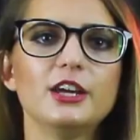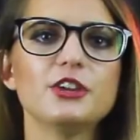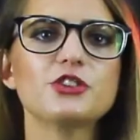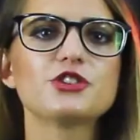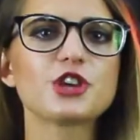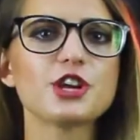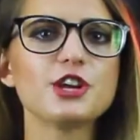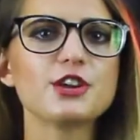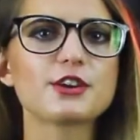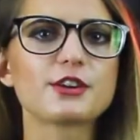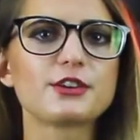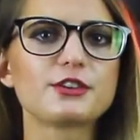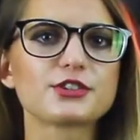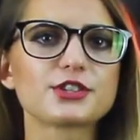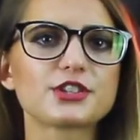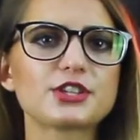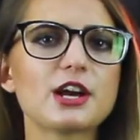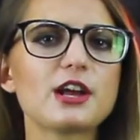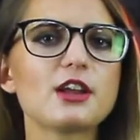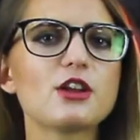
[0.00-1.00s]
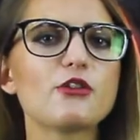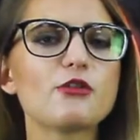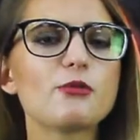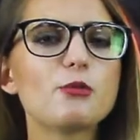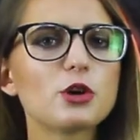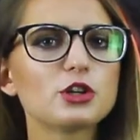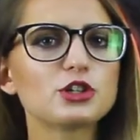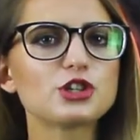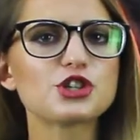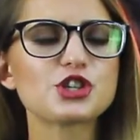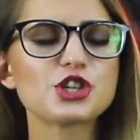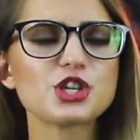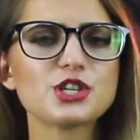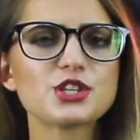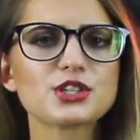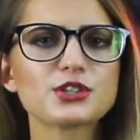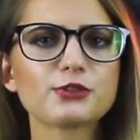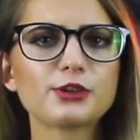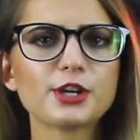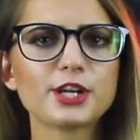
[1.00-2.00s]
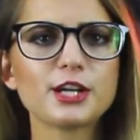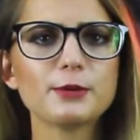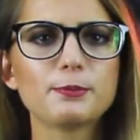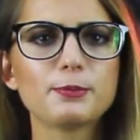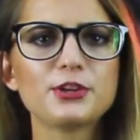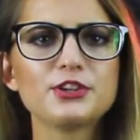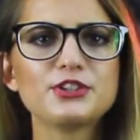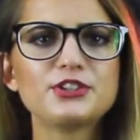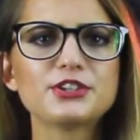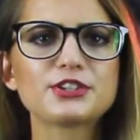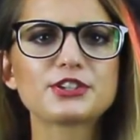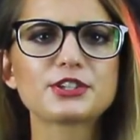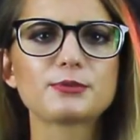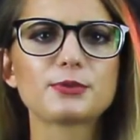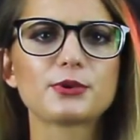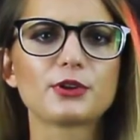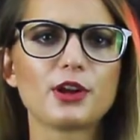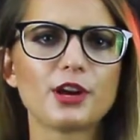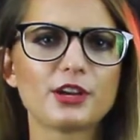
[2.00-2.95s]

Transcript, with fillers: In general, style of Modric is very predictable